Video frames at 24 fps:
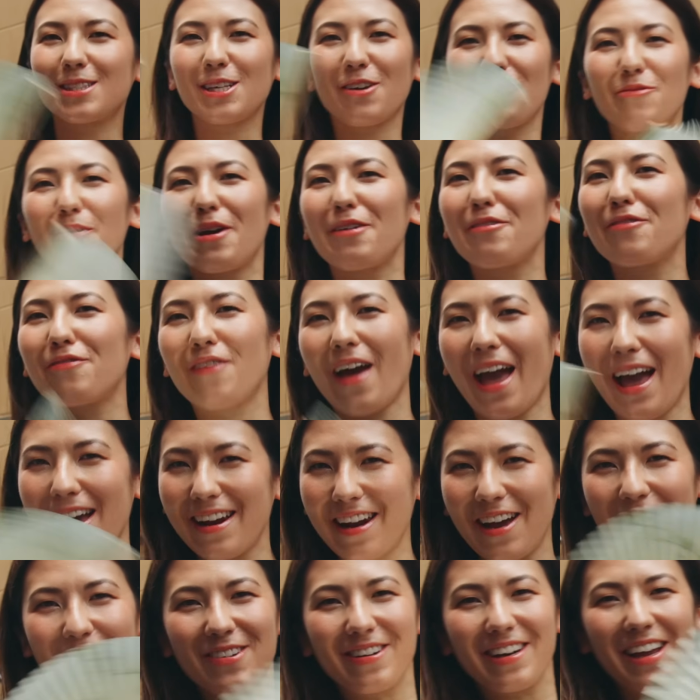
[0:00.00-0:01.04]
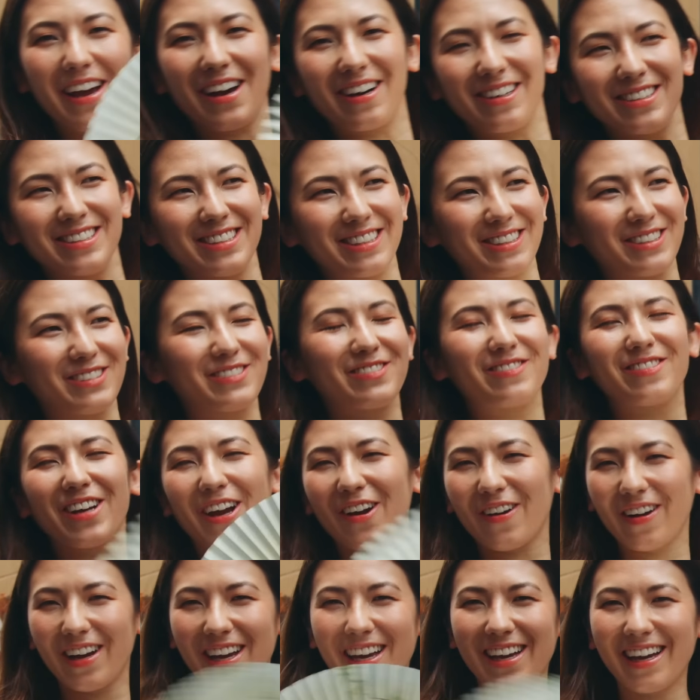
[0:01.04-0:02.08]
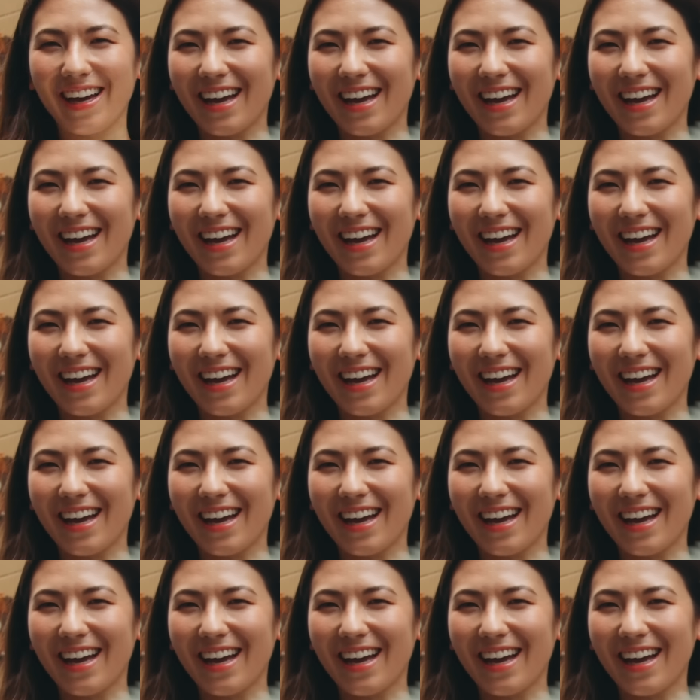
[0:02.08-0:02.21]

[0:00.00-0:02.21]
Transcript: so I have my fan out now. Very